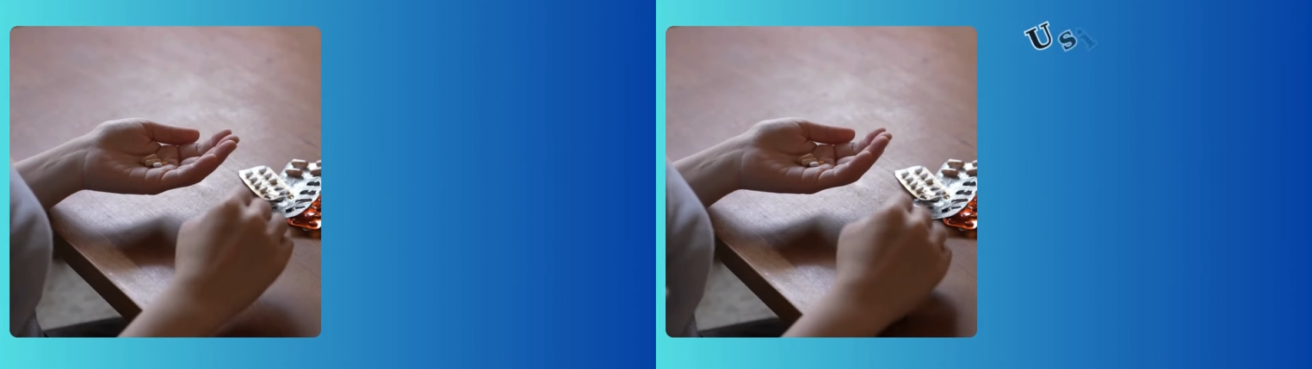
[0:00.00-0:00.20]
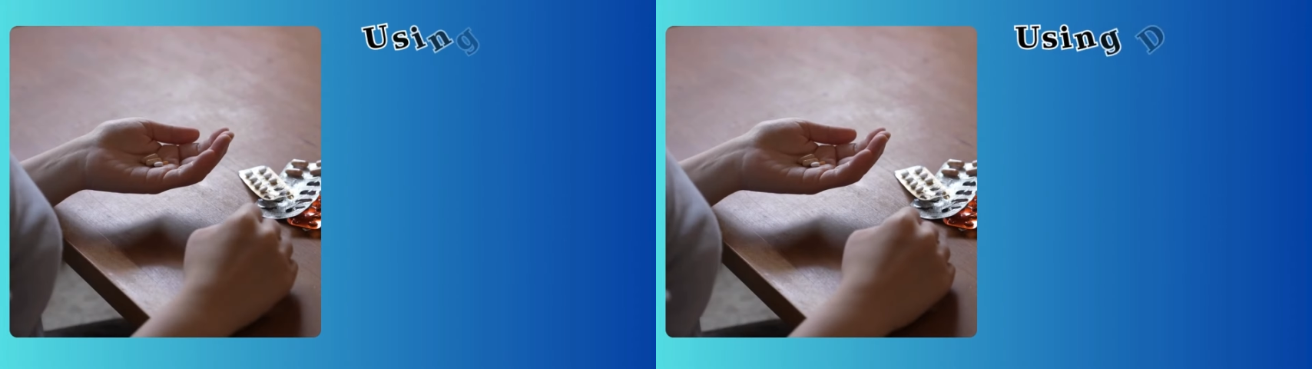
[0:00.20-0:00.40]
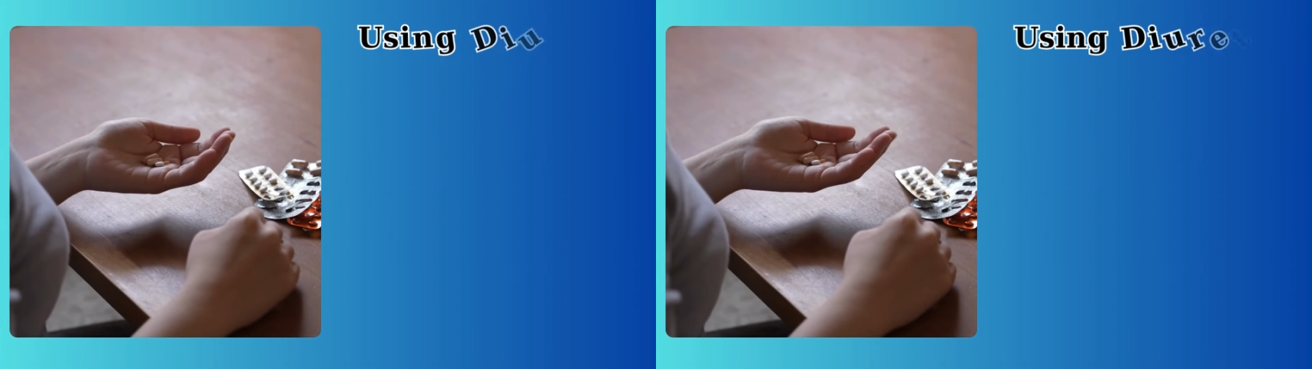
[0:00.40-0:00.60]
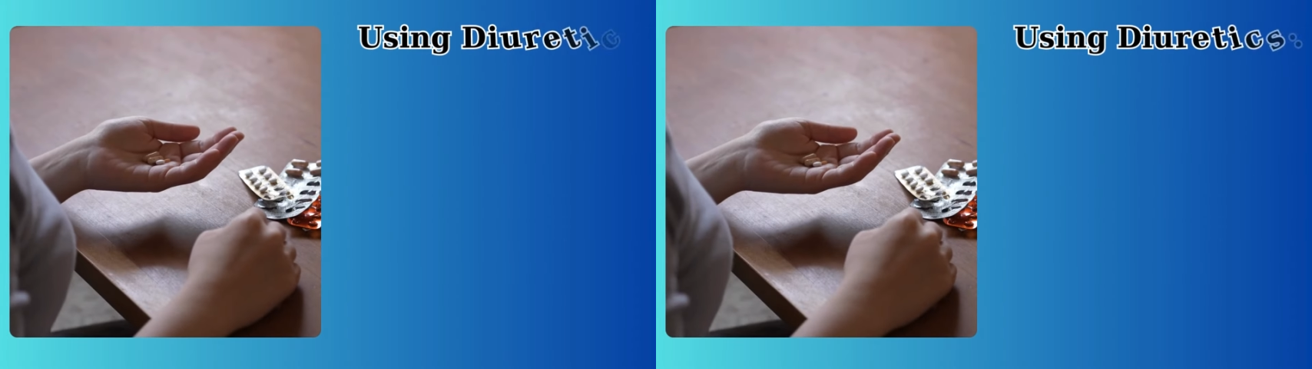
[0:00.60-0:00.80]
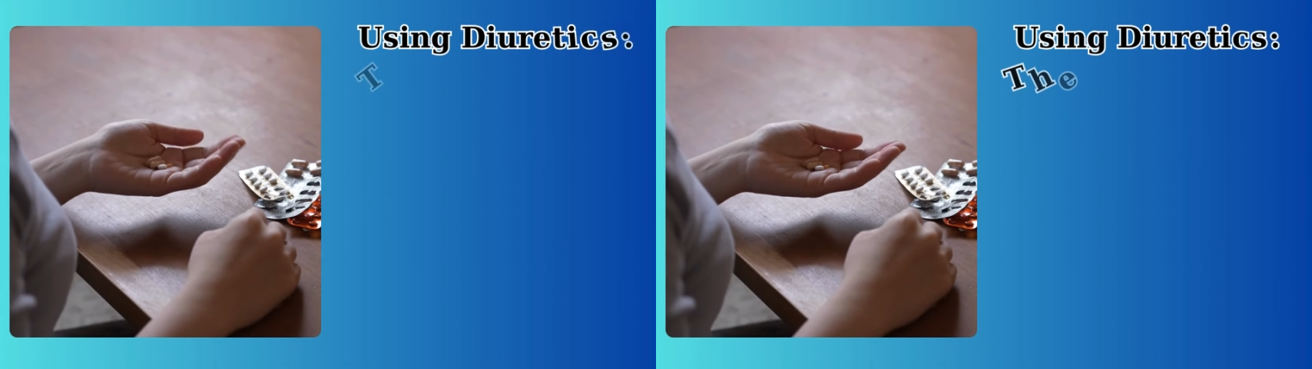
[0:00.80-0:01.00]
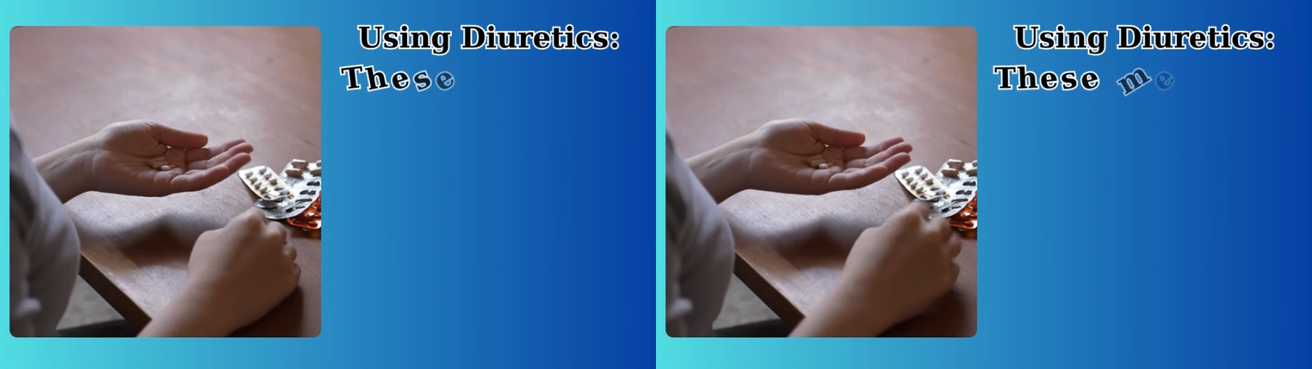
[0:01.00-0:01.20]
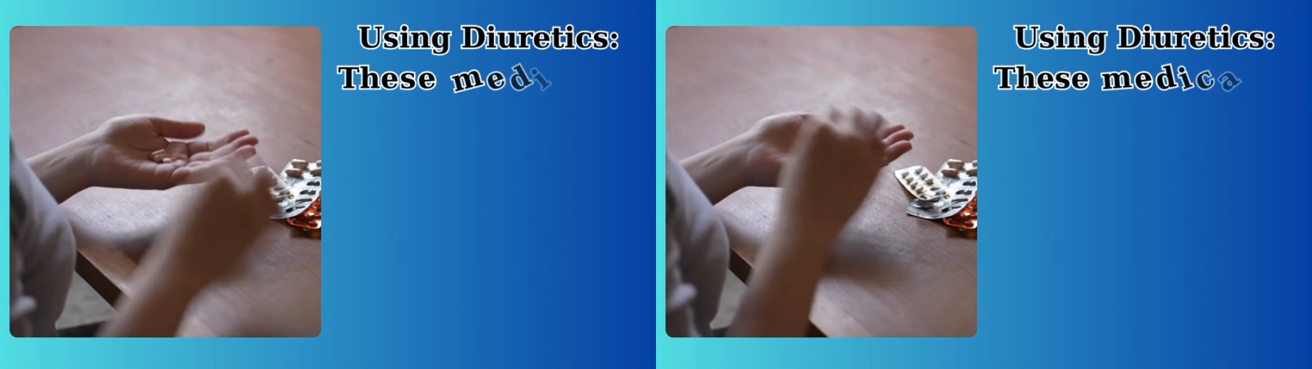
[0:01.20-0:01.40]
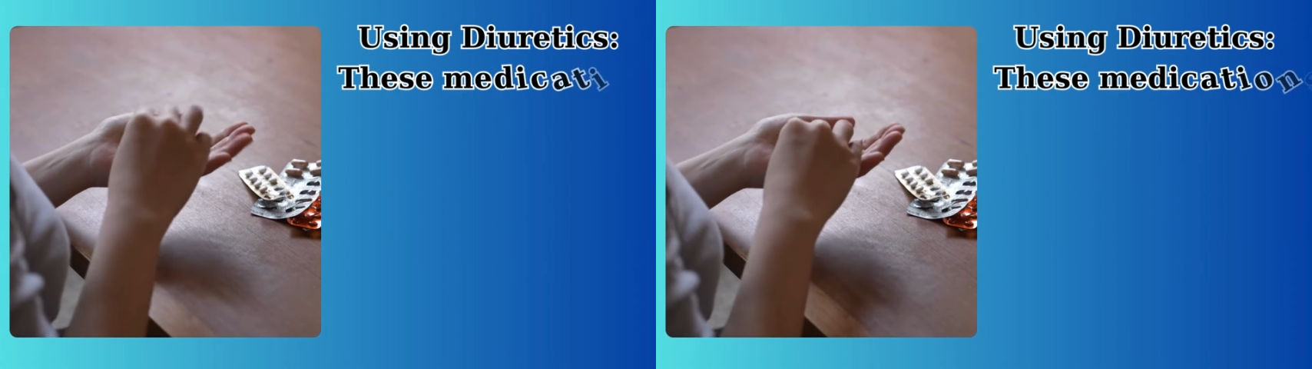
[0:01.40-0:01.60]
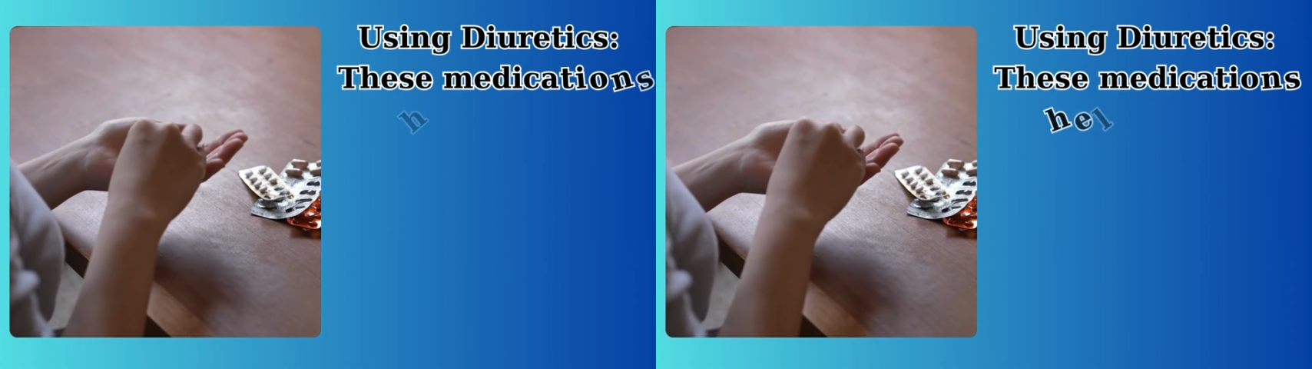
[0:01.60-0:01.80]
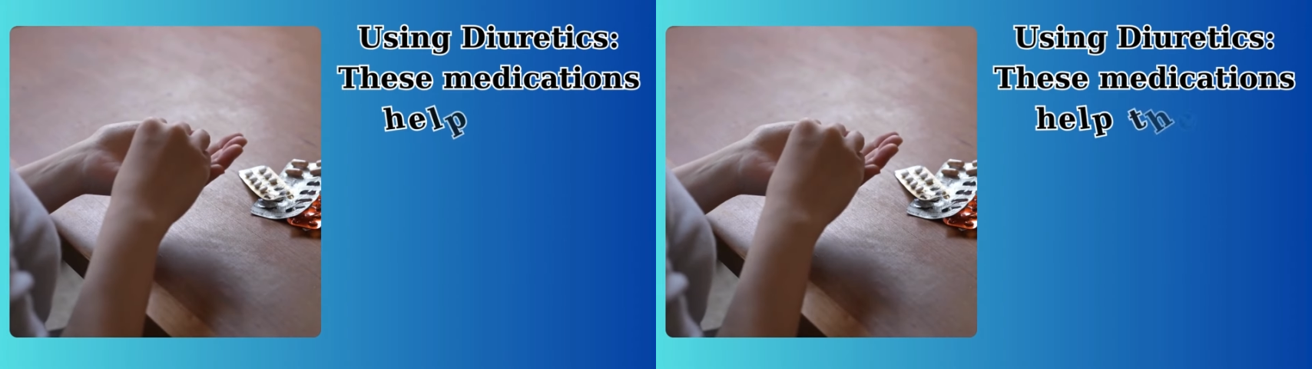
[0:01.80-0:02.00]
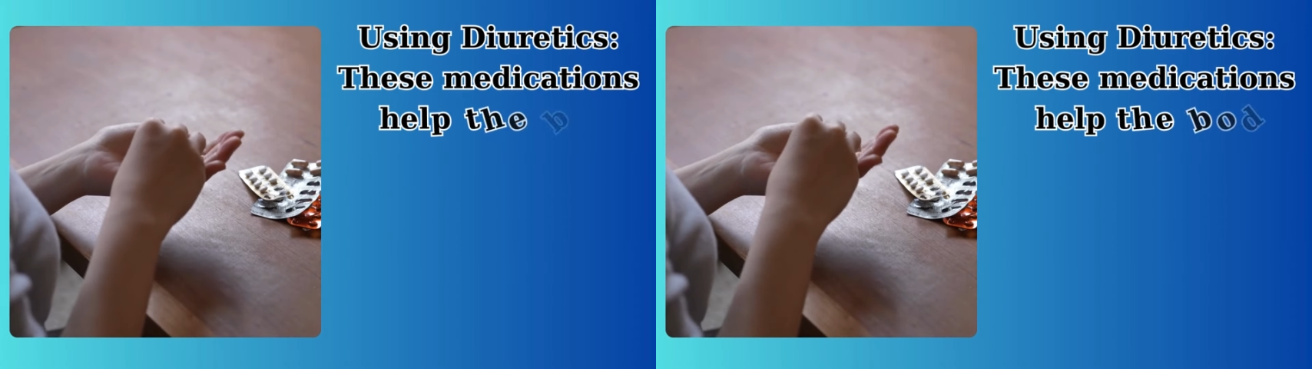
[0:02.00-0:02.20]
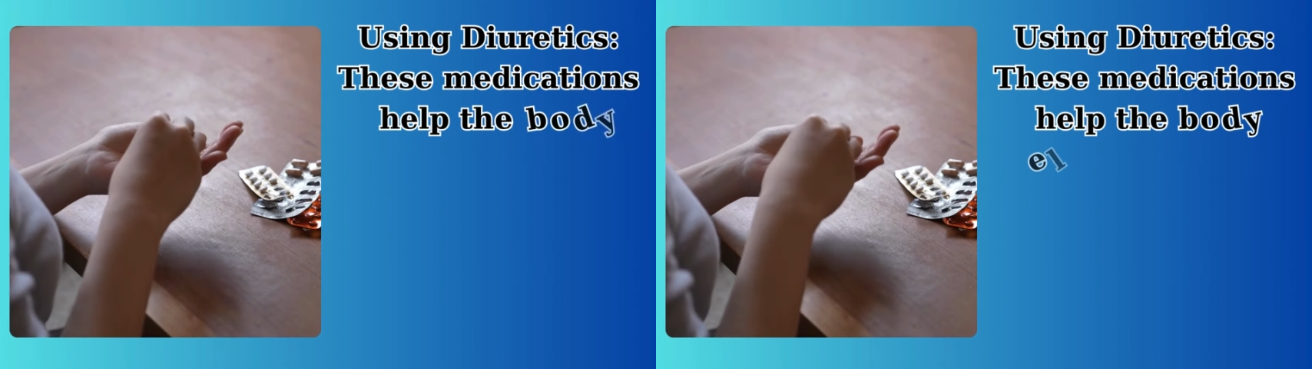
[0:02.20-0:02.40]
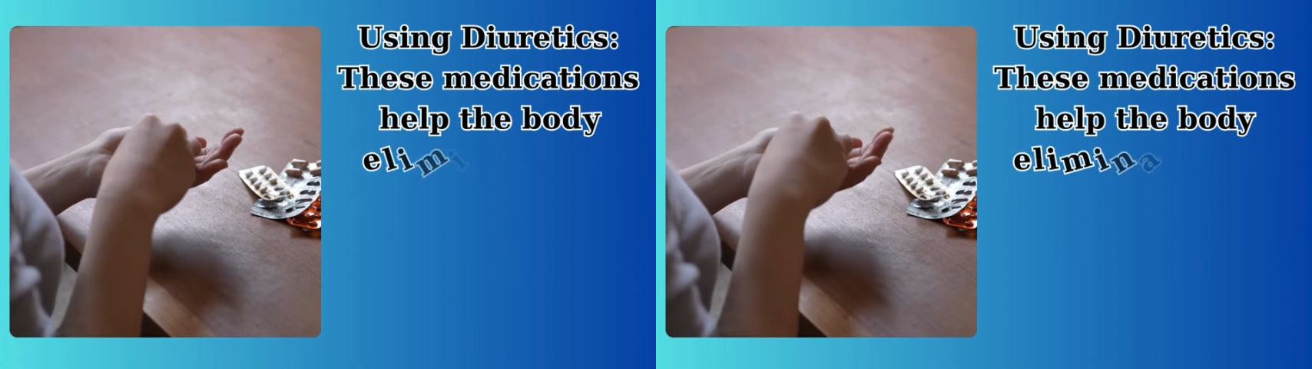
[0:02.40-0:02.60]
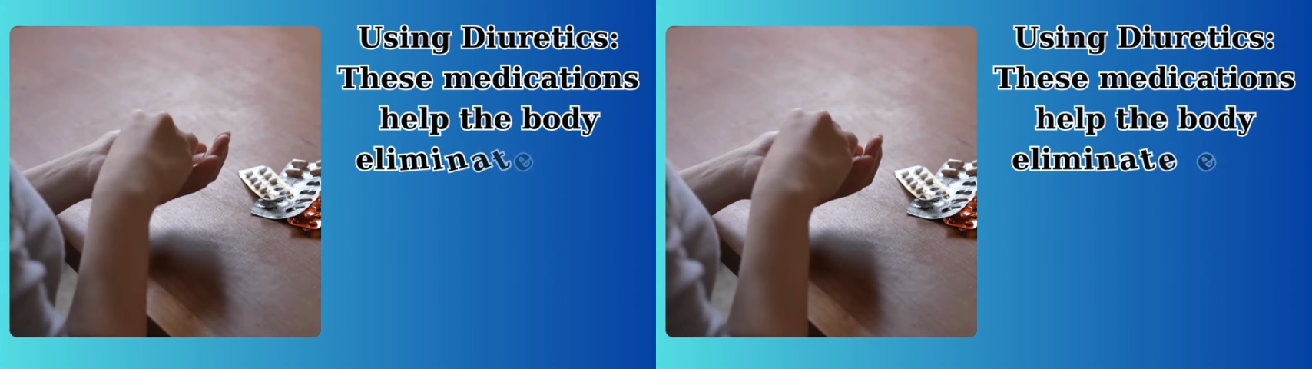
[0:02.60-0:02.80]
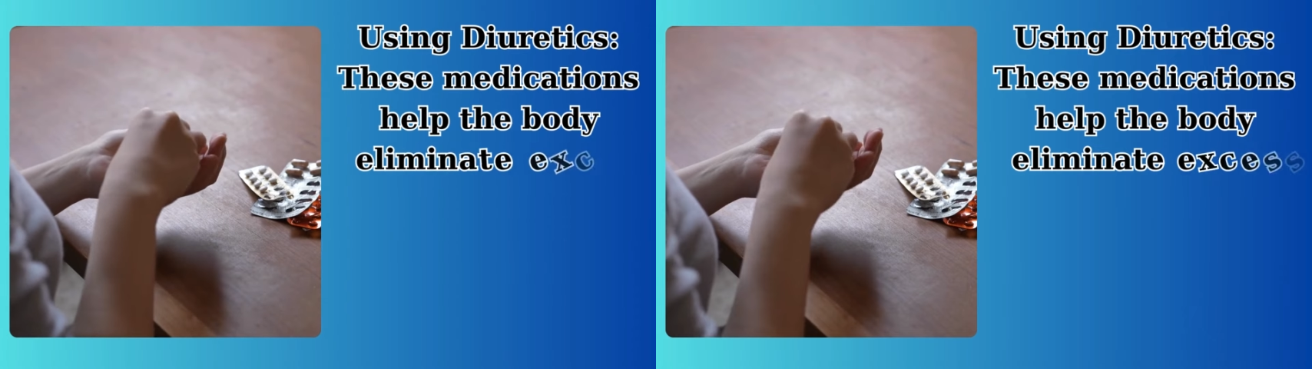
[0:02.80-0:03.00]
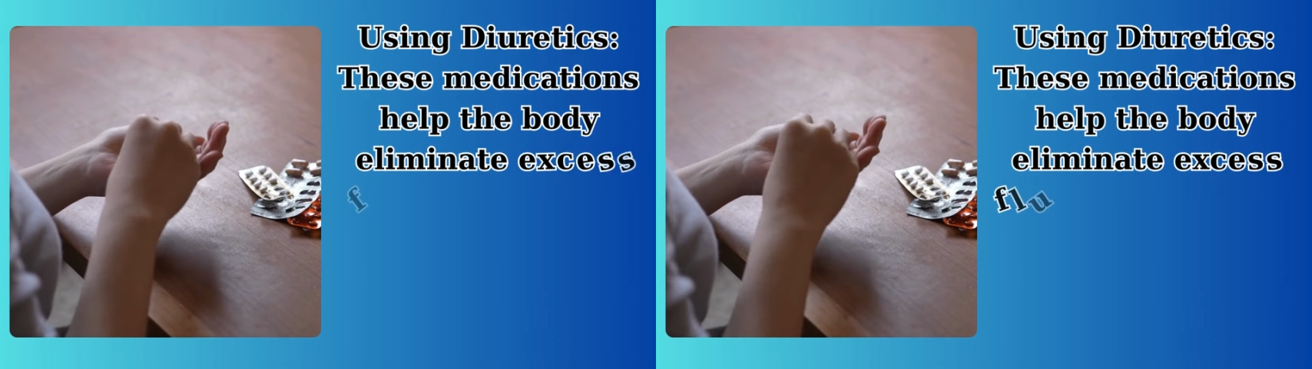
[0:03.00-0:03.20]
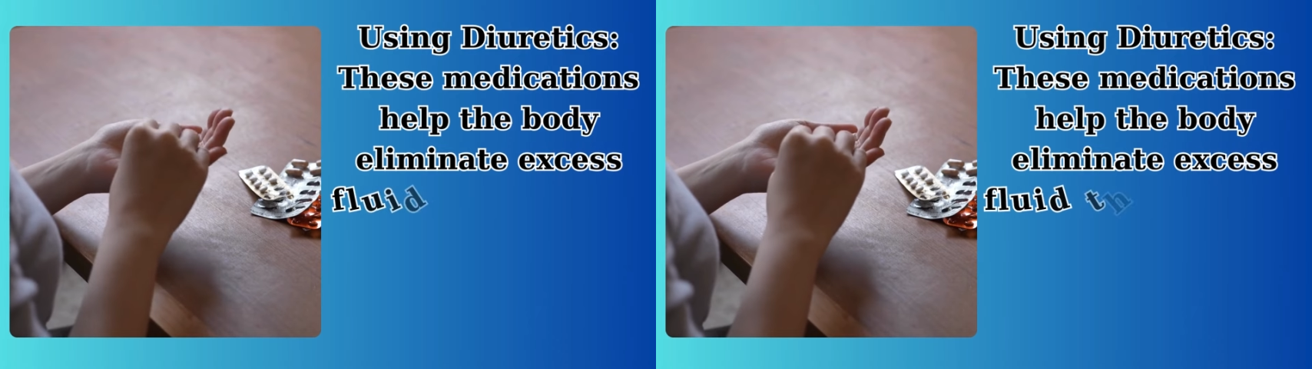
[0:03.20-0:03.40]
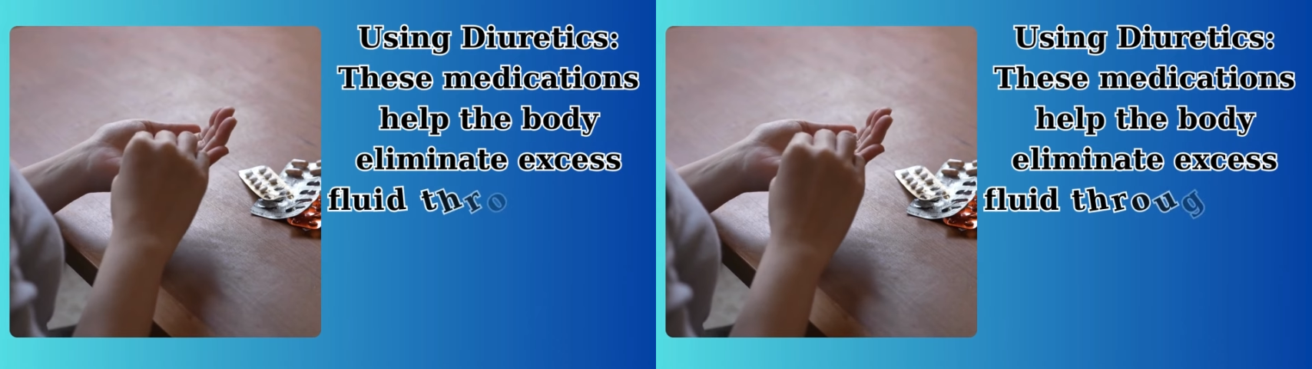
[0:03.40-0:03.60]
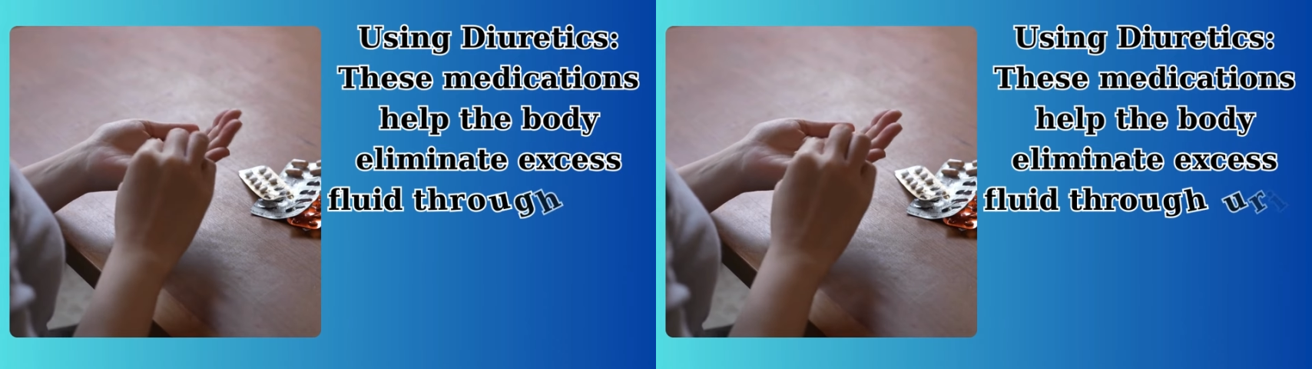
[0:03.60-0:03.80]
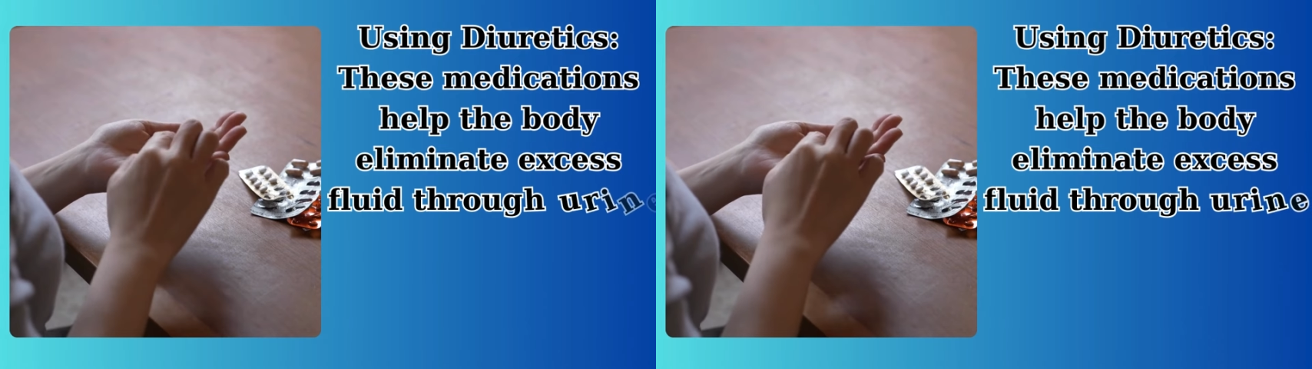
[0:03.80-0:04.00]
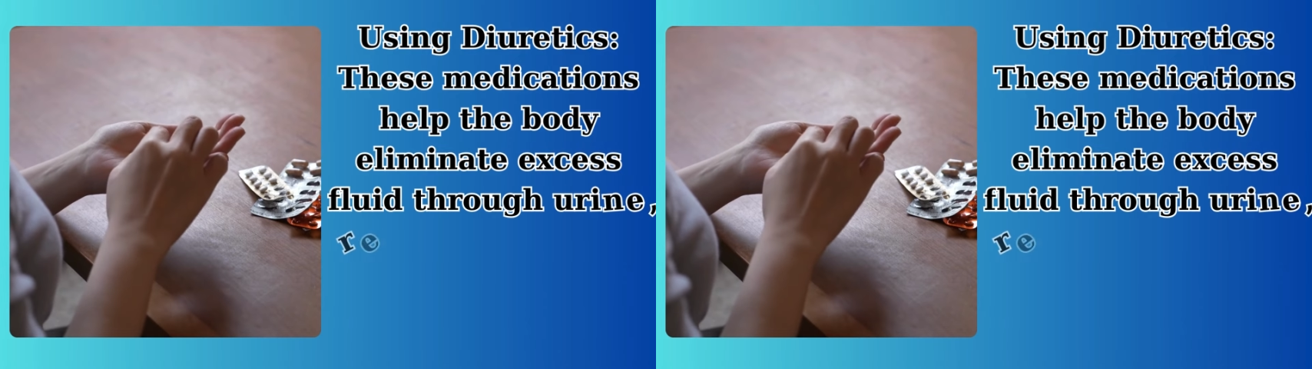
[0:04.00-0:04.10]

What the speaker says: [unreadable: no face in view]